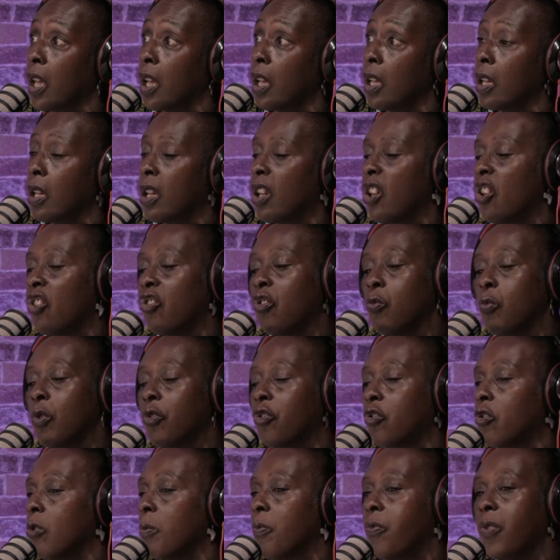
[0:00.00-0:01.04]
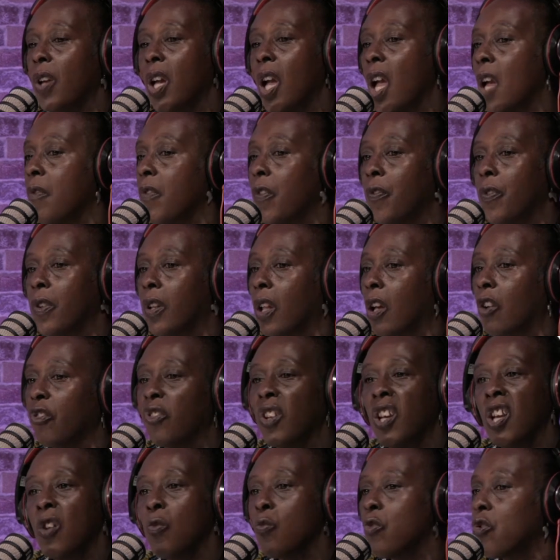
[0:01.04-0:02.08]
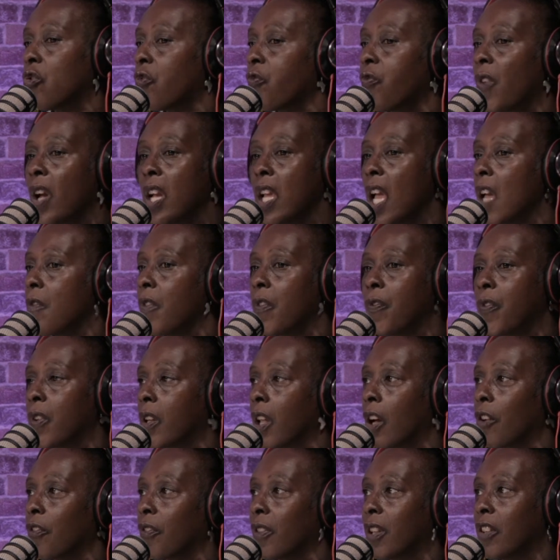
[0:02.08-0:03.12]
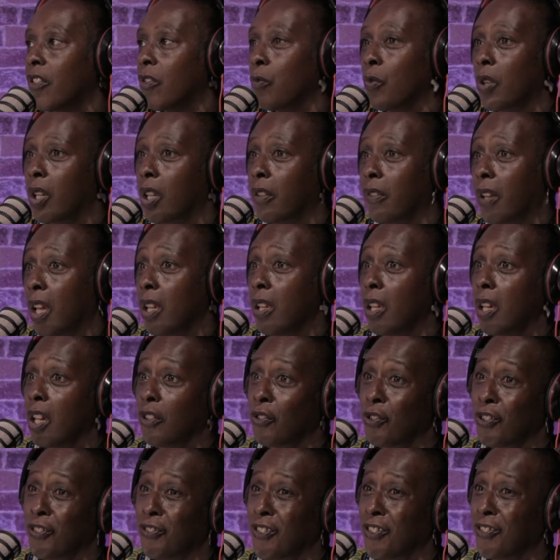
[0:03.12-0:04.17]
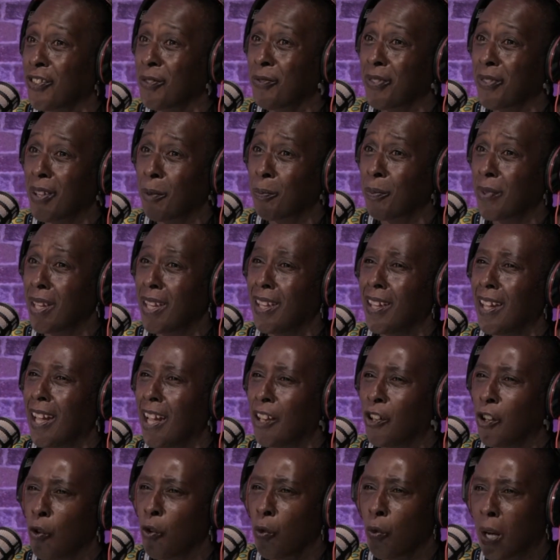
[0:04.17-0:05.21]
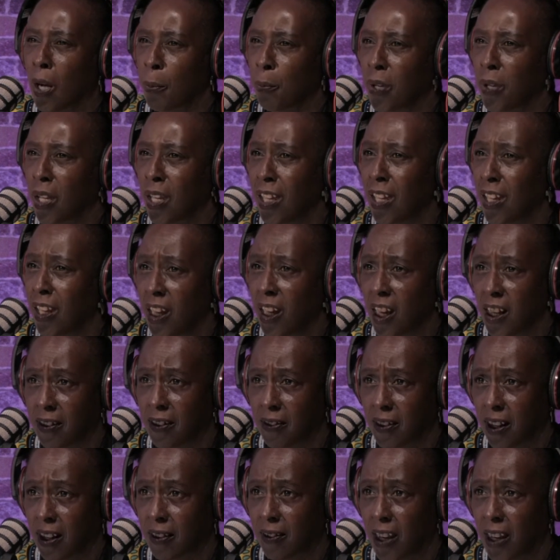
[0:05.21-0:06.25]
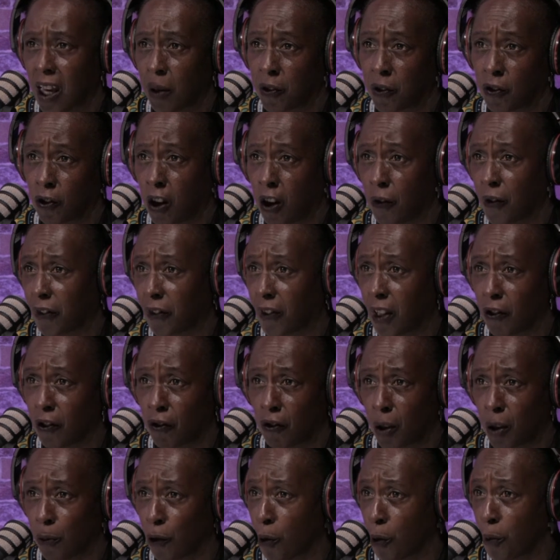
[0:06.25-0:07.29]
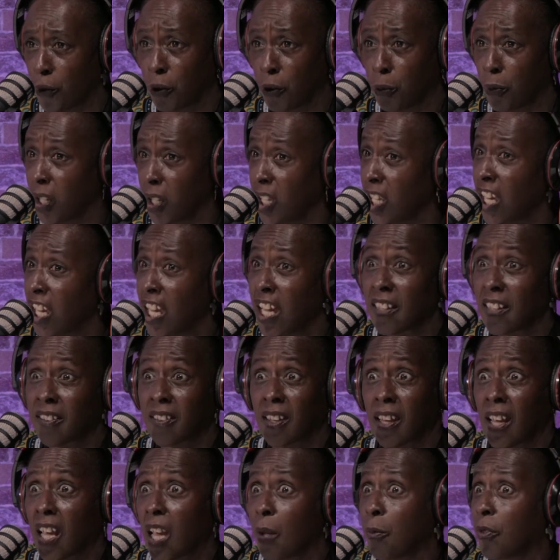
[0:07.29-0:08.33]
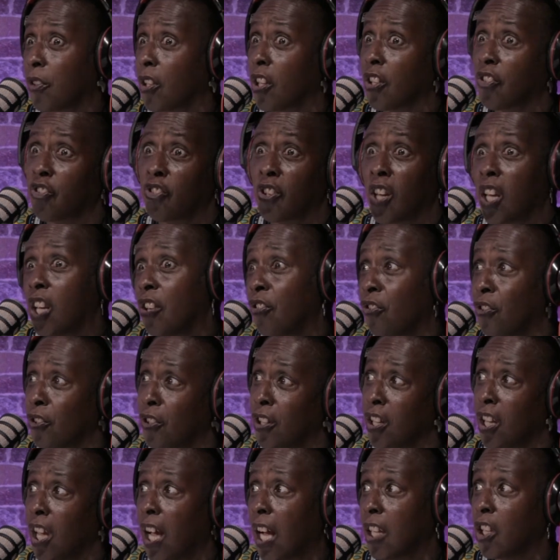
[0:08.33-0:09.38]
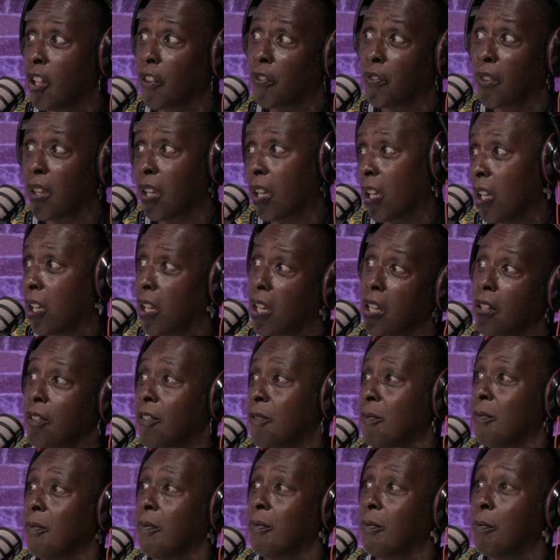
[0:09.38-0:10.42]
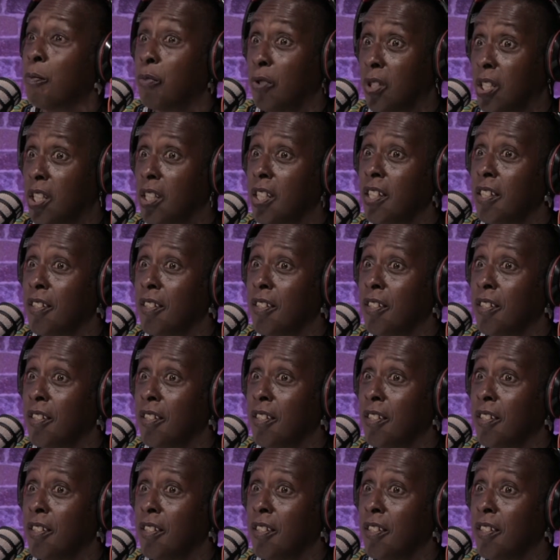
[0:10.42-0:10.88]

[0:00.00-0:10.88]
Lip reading: So we'll subvert everything else. We'll fight everything else. And this is where it's at. Yeah, so the systems that be, know who I be. It's that time. It's half a century I'm coming to be. Times are changing, and you think it ain't. But it is.